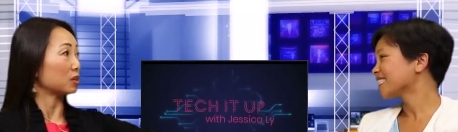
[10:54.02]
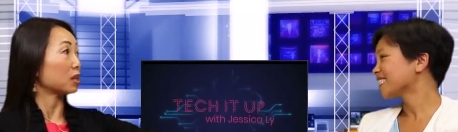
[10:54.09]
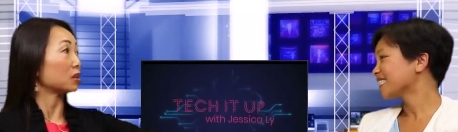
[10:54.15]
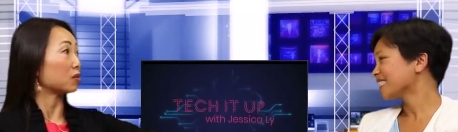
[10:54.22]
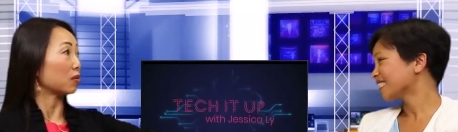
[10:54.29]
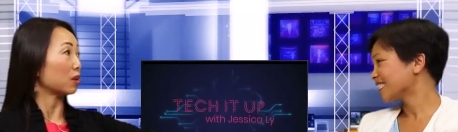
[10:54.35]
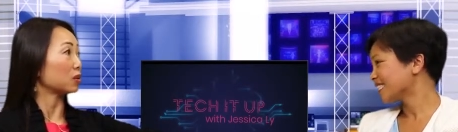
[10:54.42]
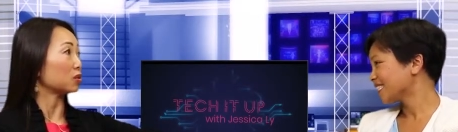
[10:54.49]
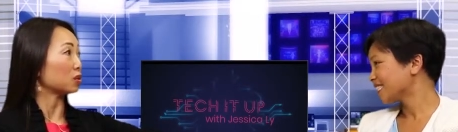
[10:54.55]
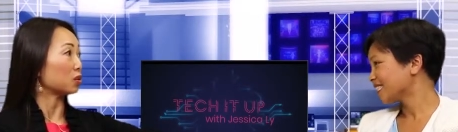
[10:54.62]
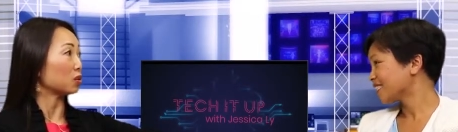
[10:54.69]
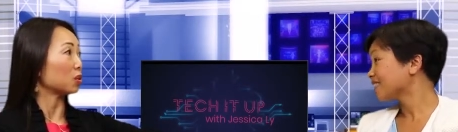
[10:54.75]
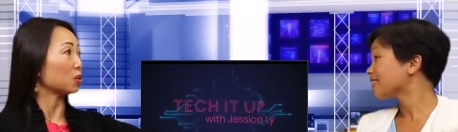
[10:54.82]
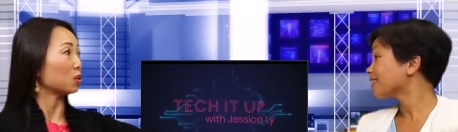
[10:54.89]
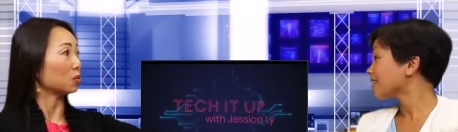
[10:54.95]
Speaker 1: incentivized to
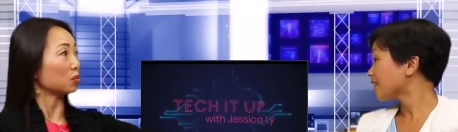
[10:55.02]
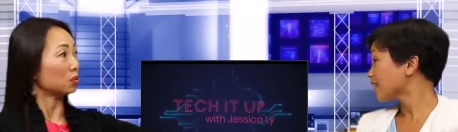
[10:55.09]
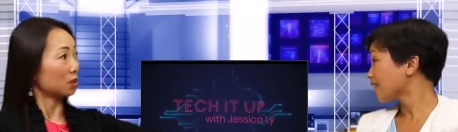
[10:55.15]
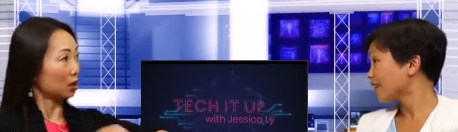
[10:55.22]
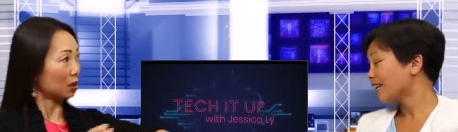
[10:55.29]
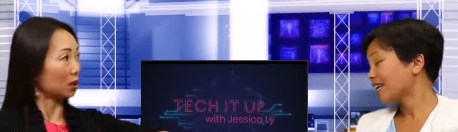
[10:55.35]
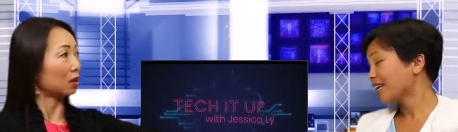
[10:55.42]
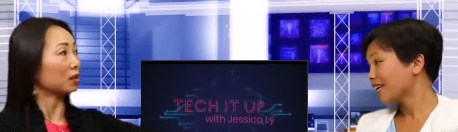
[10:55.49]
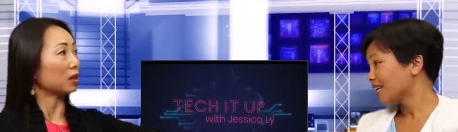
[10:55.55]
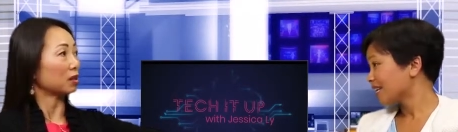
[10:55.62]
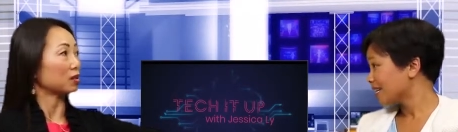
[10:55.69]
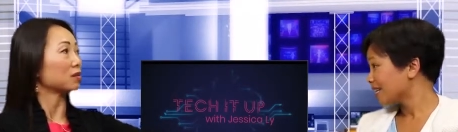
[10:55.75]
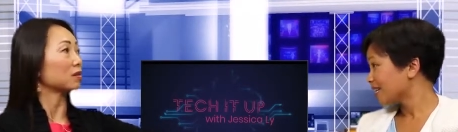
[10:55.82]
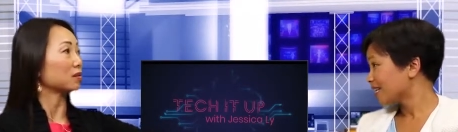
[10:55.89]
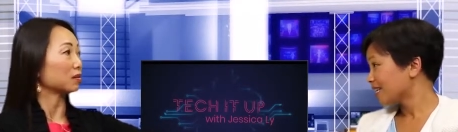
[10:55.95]
do, I, I
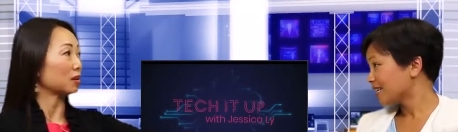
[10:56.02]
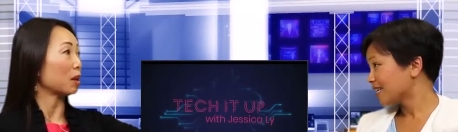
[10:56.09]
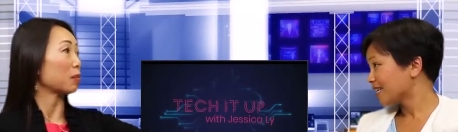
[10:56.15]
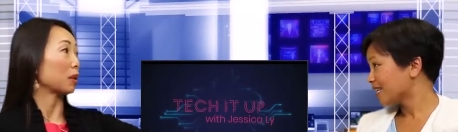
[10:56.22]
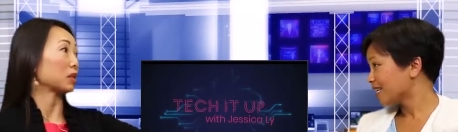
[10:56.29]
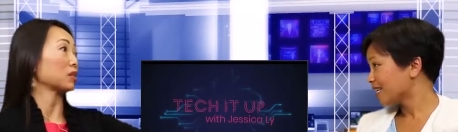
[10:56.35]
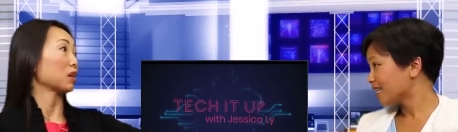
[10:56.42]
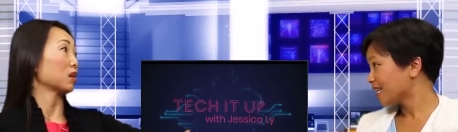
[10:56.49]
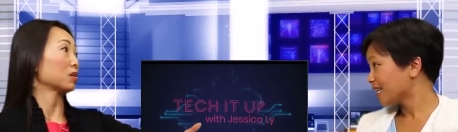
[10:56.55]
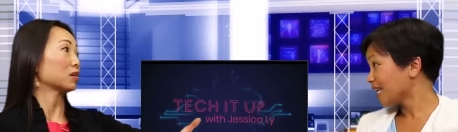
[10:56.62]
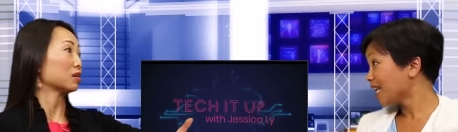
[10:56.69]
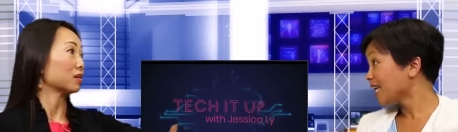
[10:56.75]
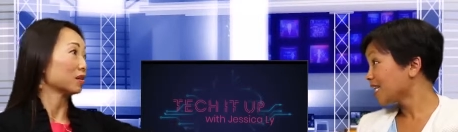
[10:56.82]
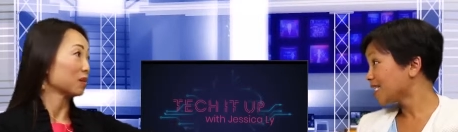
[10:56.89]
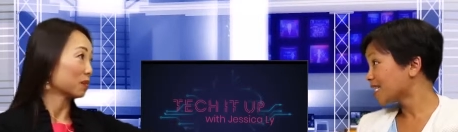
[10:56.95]
think. That makes sense.
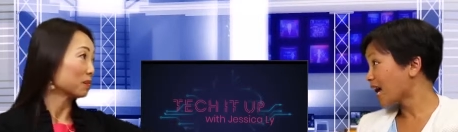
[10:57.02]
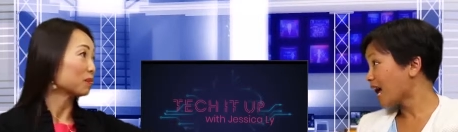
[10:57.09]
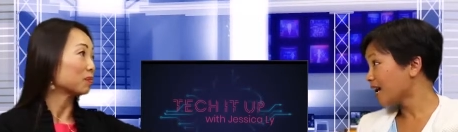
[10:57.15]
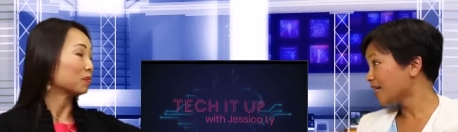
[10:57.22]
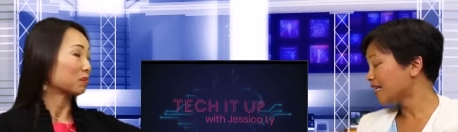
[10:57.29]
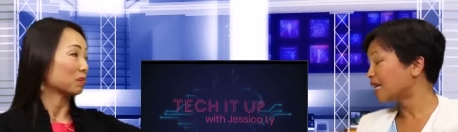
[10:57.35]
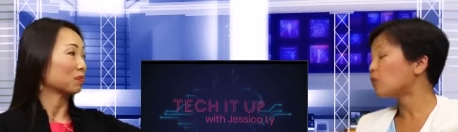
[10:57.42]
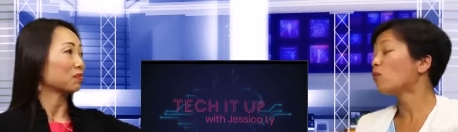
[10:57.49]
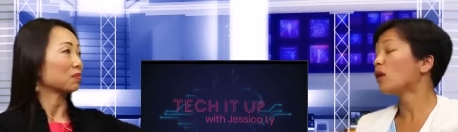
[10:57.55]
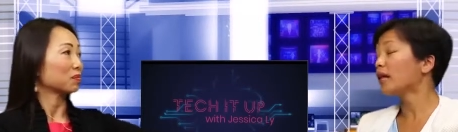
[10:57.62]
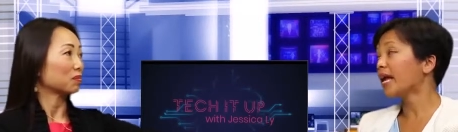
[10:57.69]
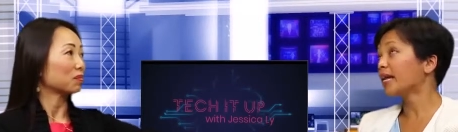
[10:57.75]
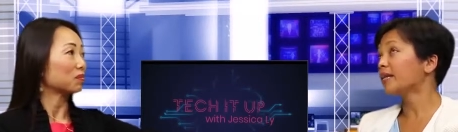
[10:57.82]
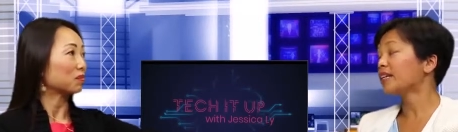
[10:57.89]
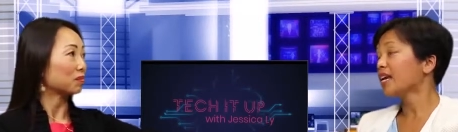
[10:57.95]
Speaker 2: Exactly. Well,
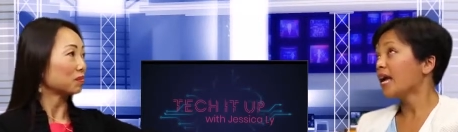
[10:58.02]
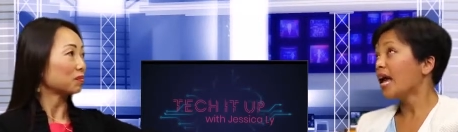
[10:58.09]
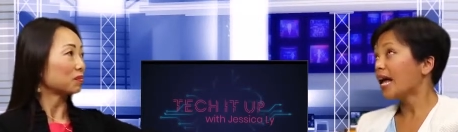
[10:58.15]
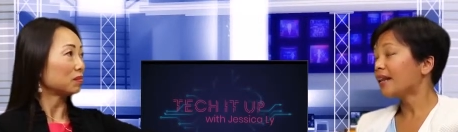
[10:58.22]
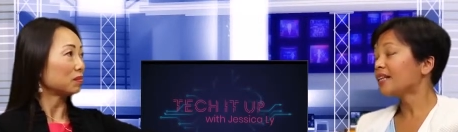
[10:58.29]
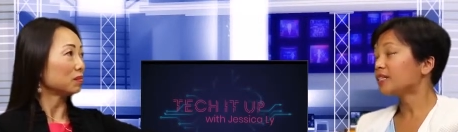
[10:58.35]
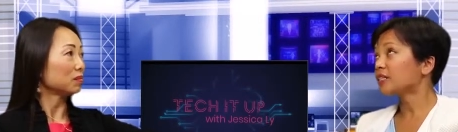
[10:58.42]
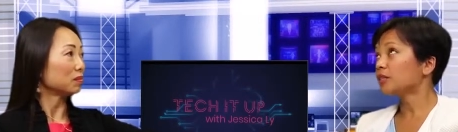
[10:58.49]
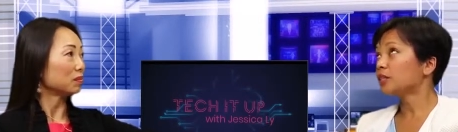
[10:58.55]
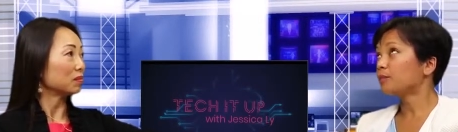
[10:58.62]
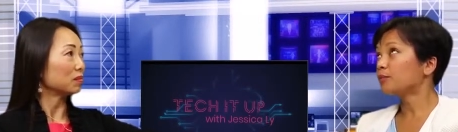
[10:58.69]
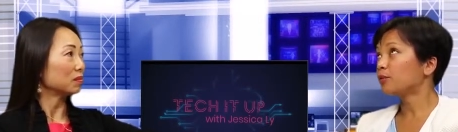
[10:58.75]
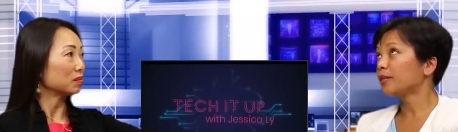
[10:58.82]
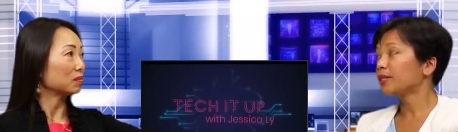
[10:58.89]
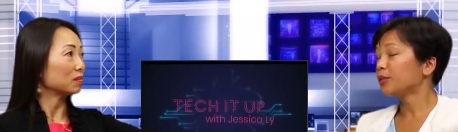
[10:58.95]
and and it's a
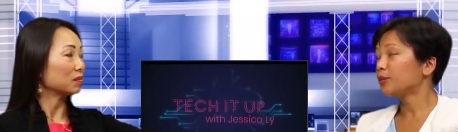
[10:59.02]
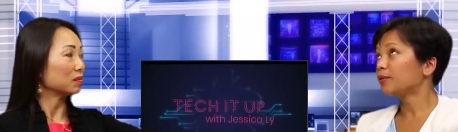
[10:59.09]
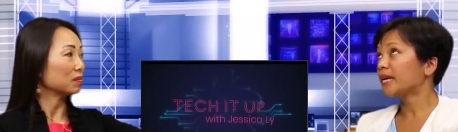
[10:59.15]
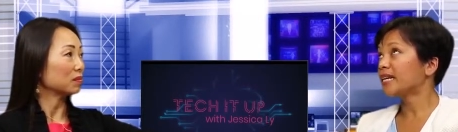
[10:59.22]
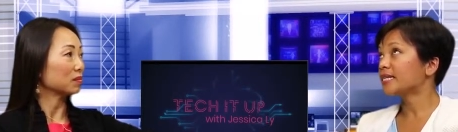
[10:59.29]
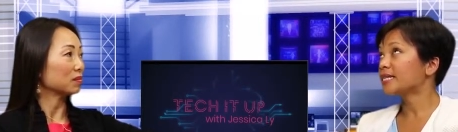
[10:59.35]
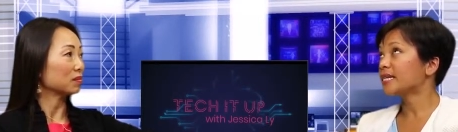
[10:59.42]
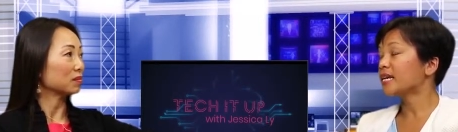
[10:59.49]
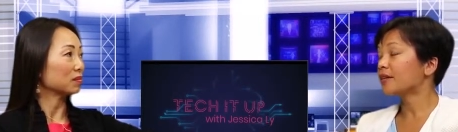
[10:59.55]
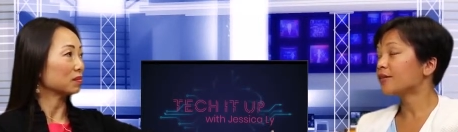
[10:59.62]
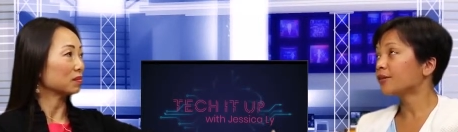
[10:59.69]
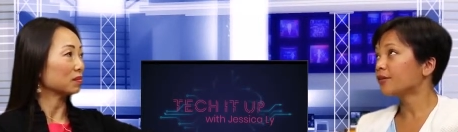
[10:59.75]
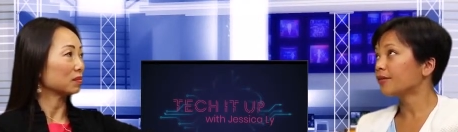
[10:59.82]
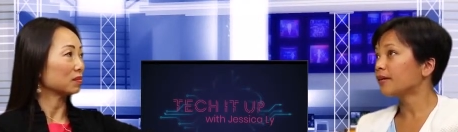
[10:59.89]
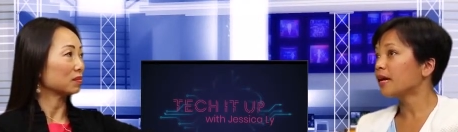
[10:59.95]
good point you raised. The
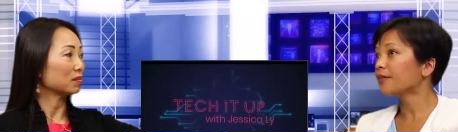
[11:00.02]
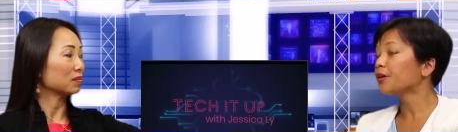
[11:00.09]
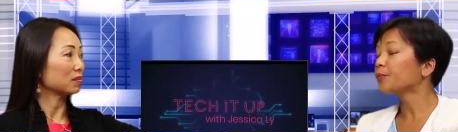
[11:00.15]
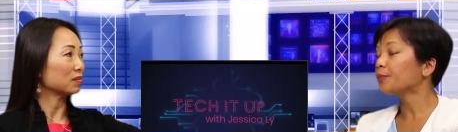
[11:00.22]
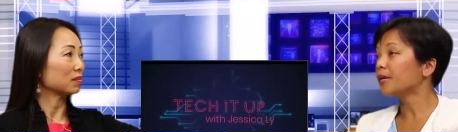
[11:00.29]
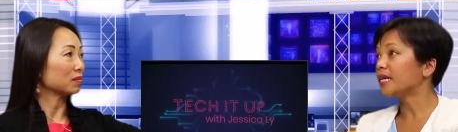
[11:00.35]
other the other